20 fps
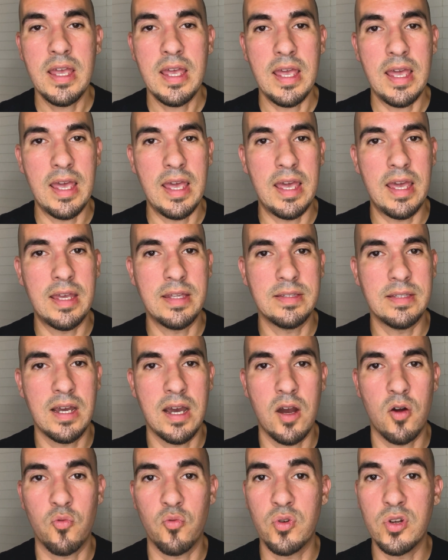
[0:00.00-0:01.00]
and
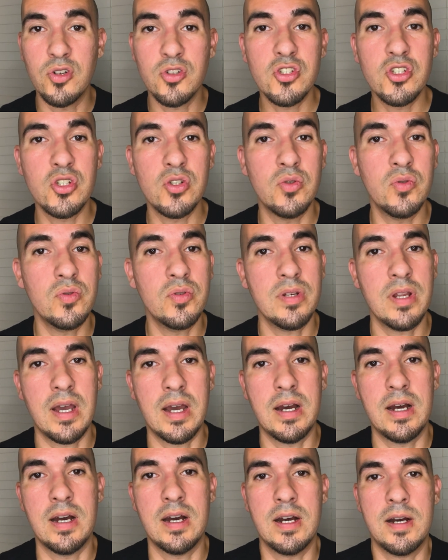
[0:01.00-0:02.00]
real soon,
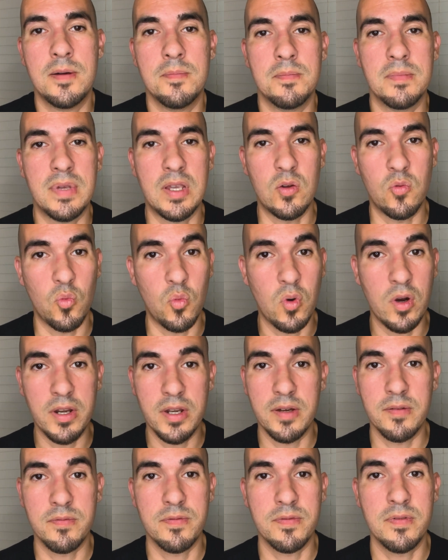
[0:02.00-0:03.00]
in
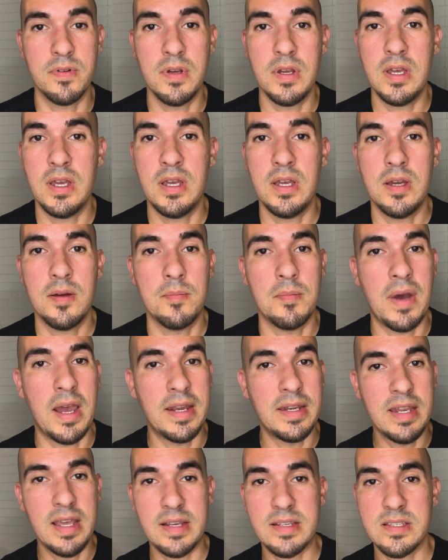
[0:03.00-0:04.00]
one of my
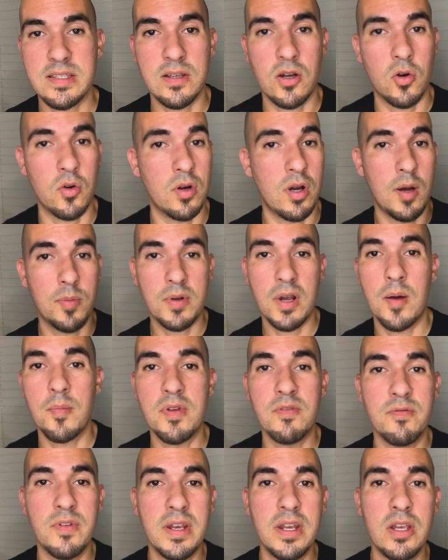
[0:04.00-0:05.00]
next or
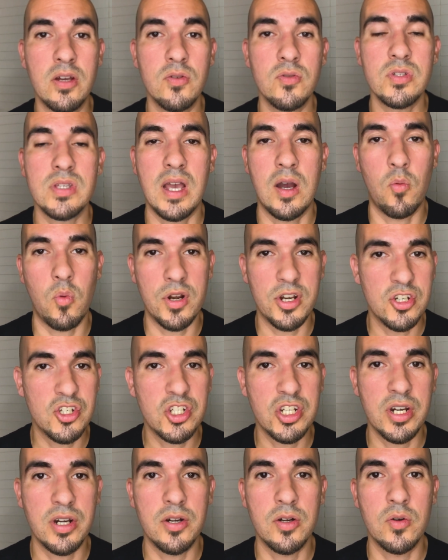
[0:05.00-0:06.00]
upcoming videos, I want to
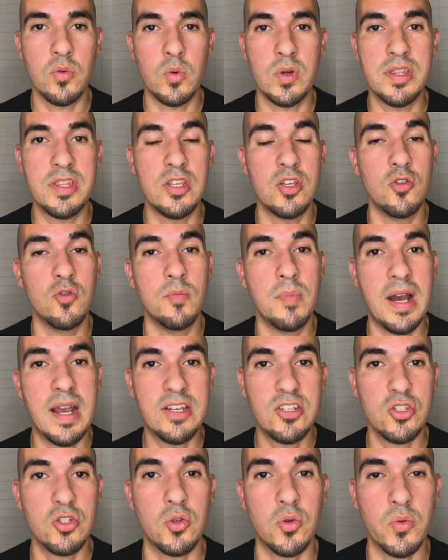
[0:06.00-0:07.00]
share with you my
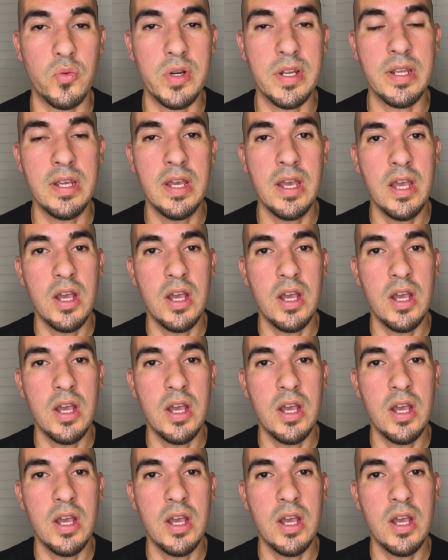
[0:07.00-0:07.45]
story,